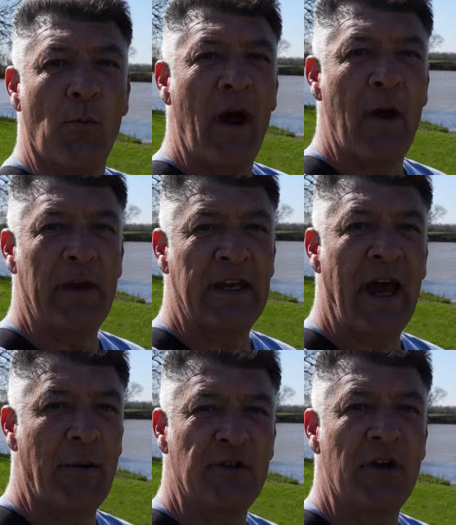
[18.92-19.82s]
From where we
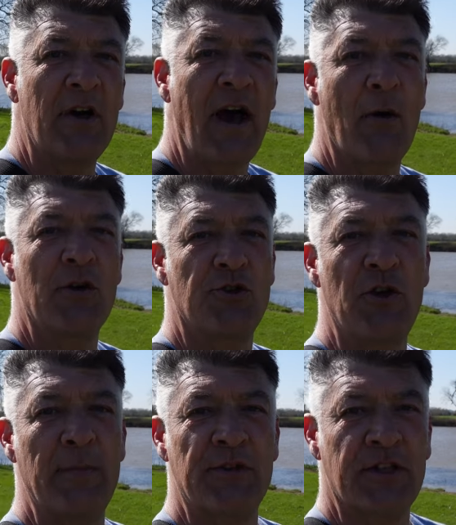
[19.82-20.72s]
capture our
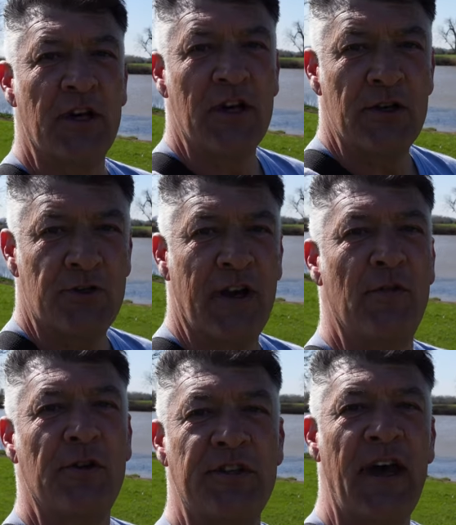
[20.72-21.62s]
trips,
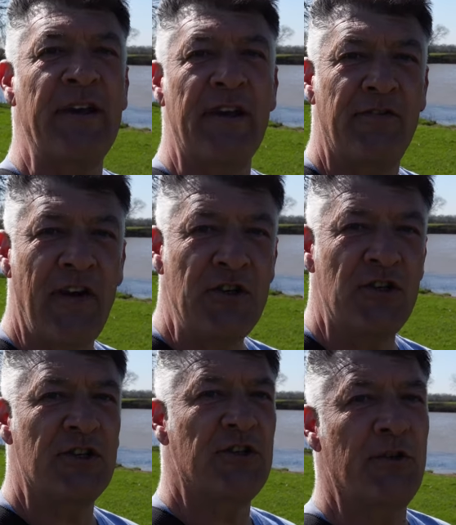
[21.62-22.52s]
travels and
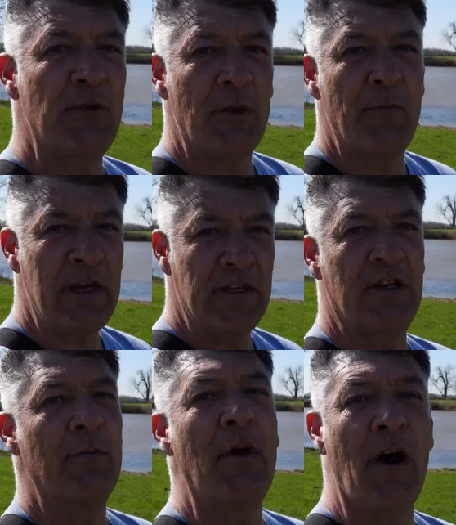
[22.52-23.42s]
adventures through the
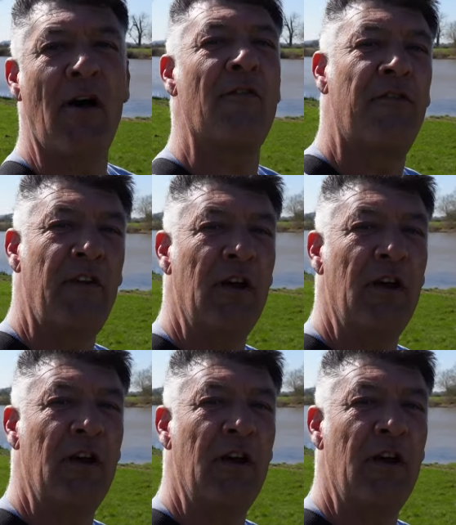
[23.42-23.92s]
medium of